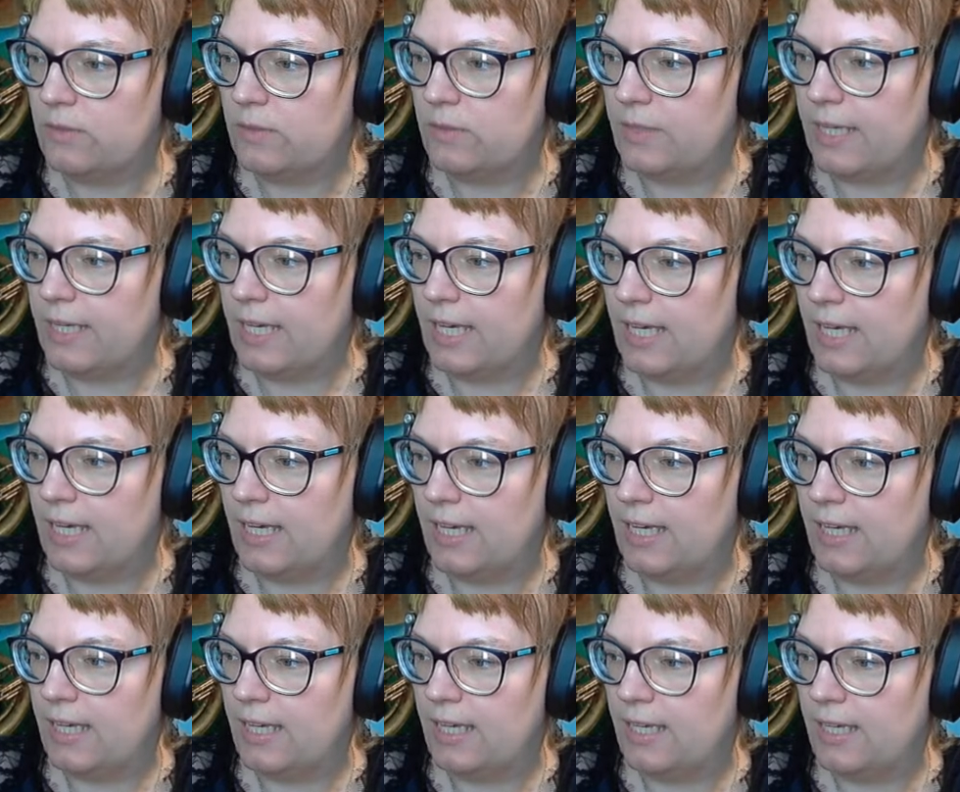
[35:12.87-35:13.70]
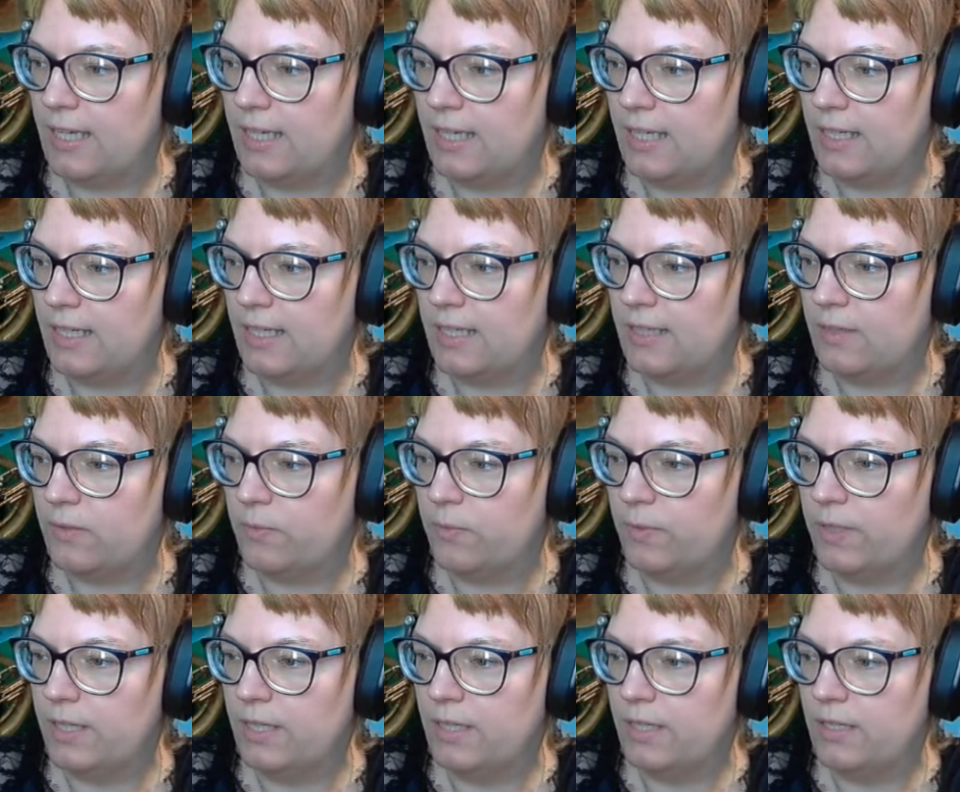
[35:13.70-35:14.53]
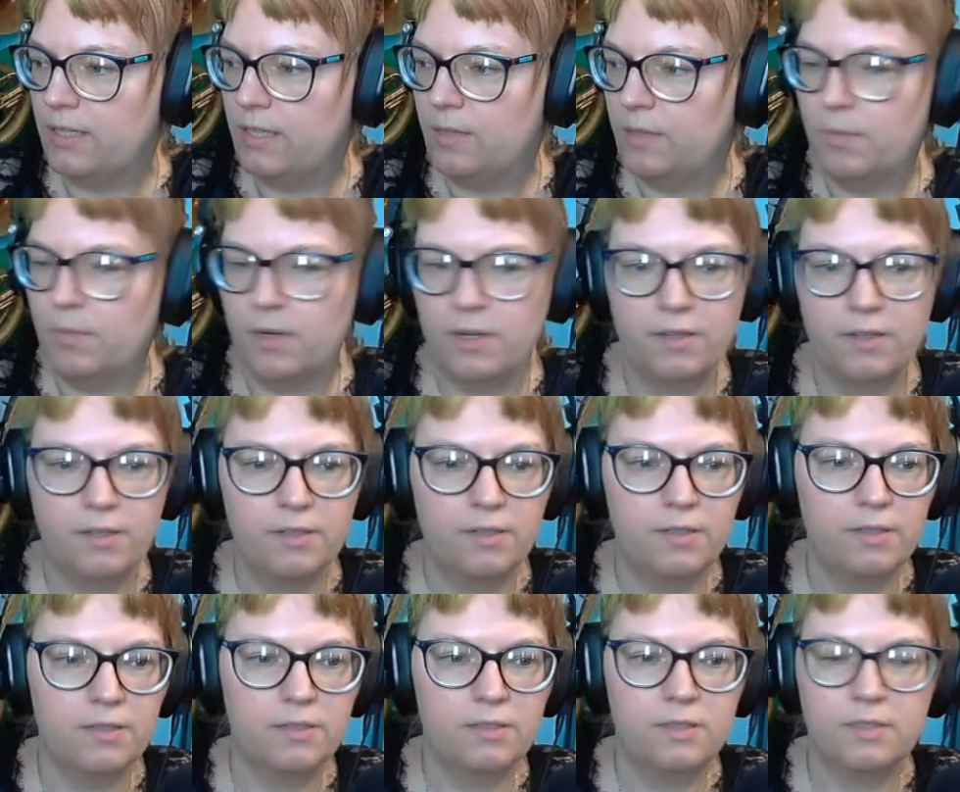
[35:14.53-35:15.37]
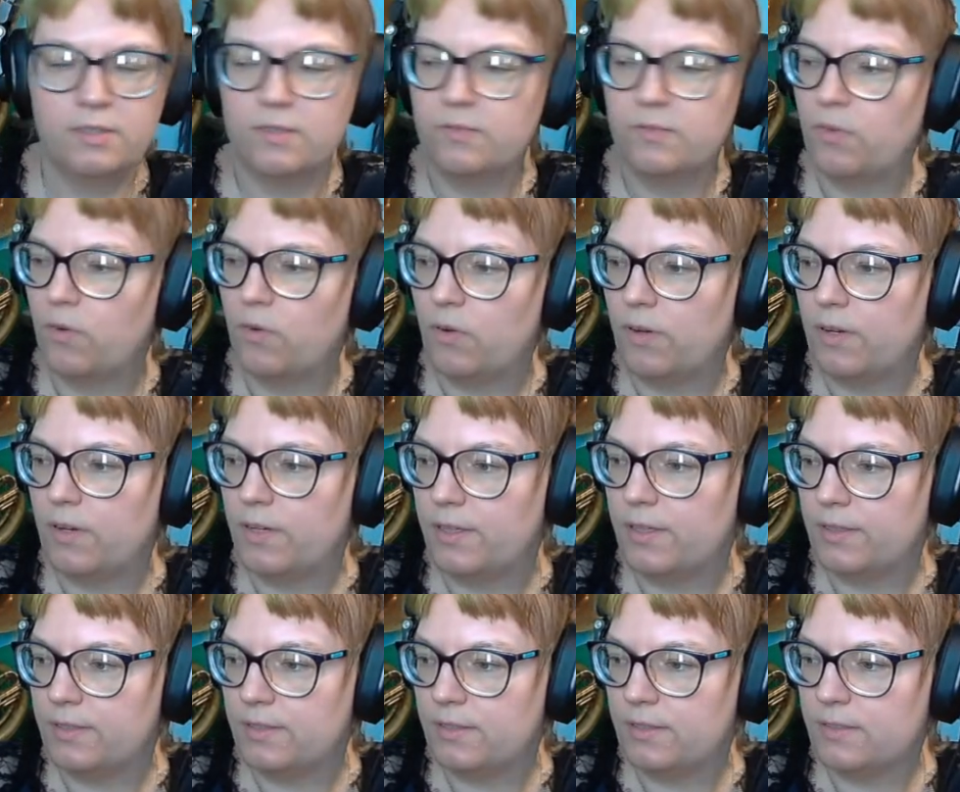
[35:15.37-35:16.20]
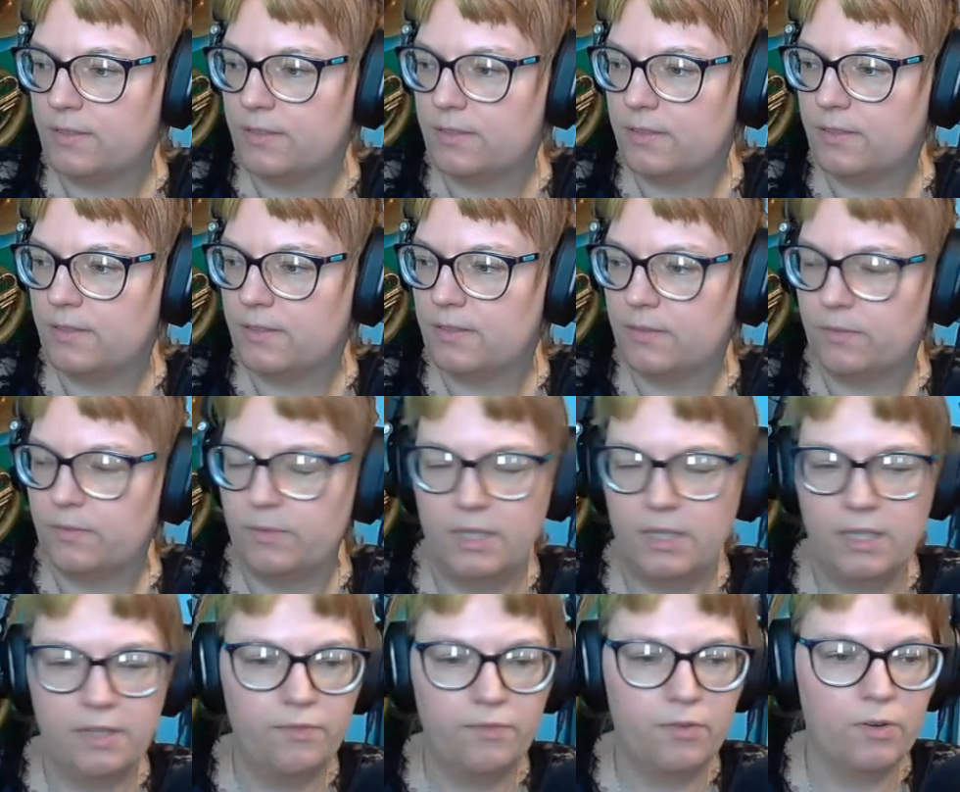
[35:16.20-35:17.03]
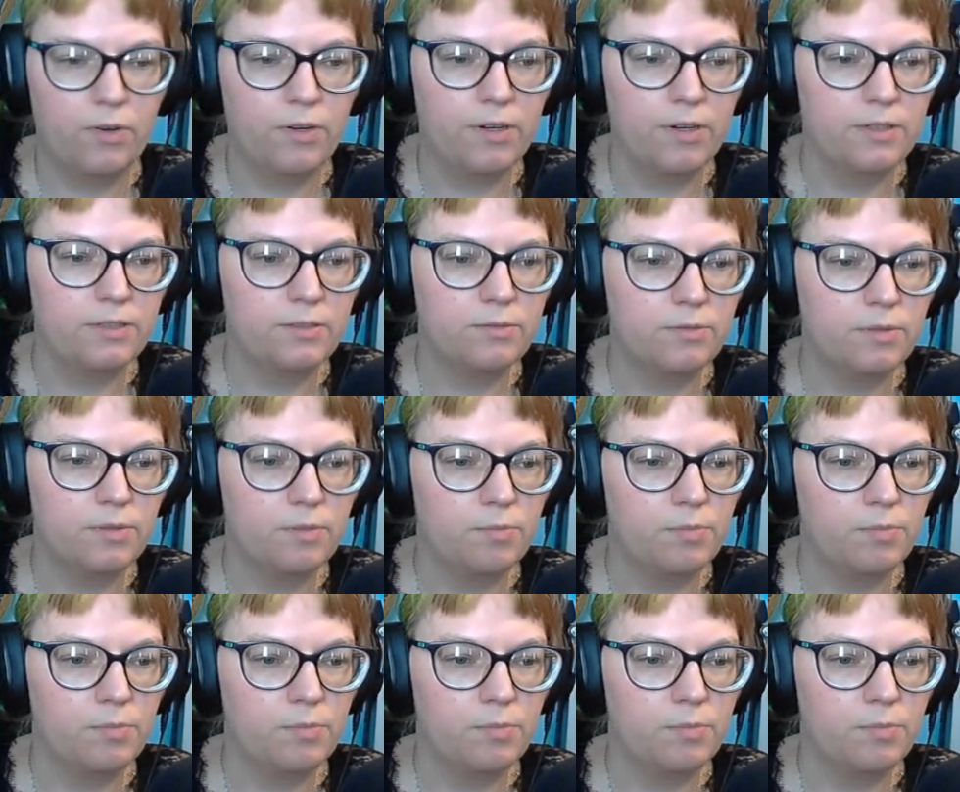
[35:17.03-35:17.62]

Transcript: Okay. Windy birds forest. Windy forest with